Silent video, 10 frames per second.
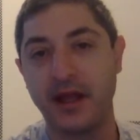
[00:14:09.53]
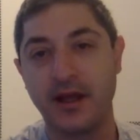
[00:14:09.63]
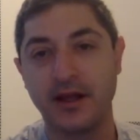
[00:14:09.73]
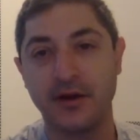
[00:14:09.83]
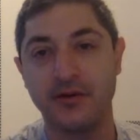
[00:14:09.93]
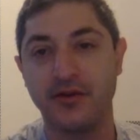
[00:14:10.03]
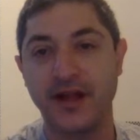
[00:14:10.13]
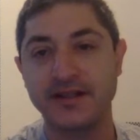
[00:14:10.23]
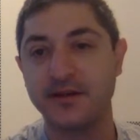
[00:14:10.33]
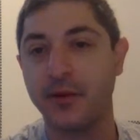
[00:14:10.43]
You know,
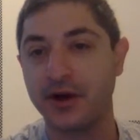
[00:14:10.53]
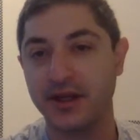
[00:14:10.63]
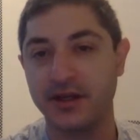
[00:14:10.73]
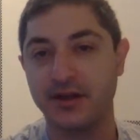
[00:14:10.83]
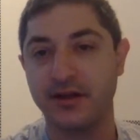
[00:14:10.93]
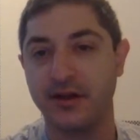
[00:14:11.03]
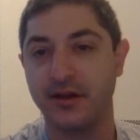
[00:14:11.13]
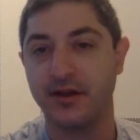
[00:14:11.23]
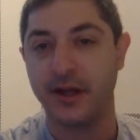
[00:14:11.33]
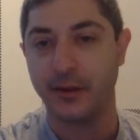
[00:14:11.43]
that's the market
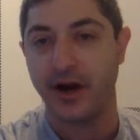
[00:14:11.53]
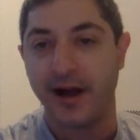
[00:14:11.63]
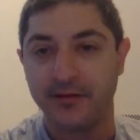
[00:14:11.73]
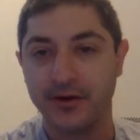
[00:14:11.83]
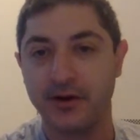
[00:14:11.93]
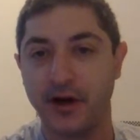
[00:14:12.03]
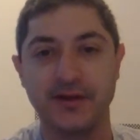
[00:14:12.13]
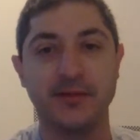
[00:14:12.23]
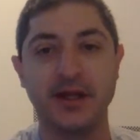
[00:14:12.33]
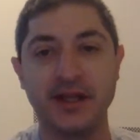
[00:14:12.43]
that we're after
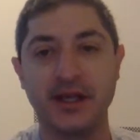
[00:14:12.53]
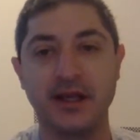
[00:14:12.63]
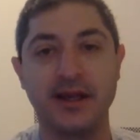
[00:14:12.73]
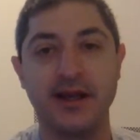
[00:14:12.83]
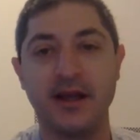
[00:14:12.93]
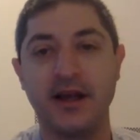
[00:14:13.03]
ultimately.